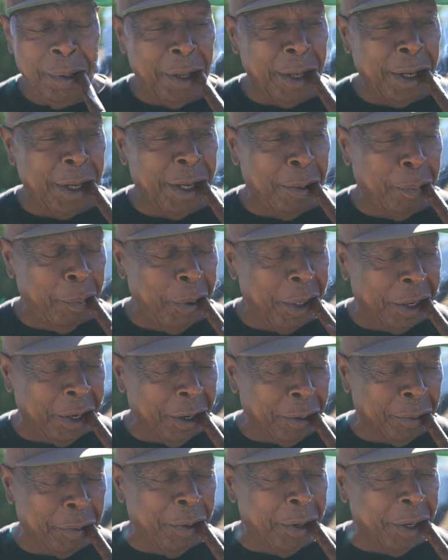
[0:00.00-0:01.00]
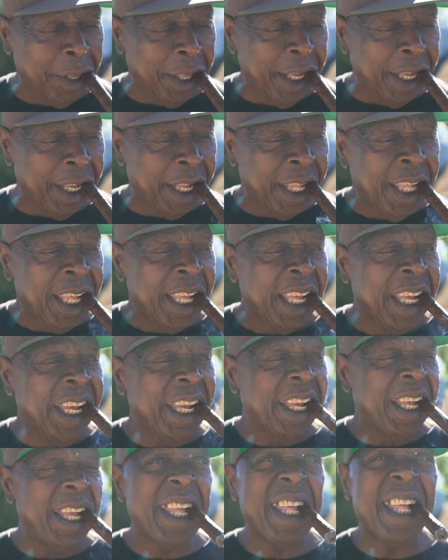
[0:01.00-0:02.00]
huh? Uh, we'll talk to you again. Hey,
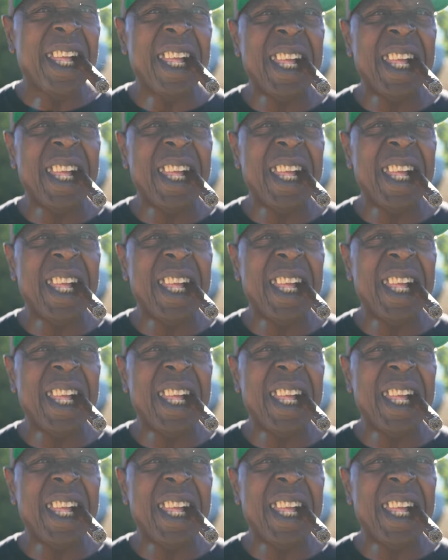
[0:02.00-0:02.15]
what's your name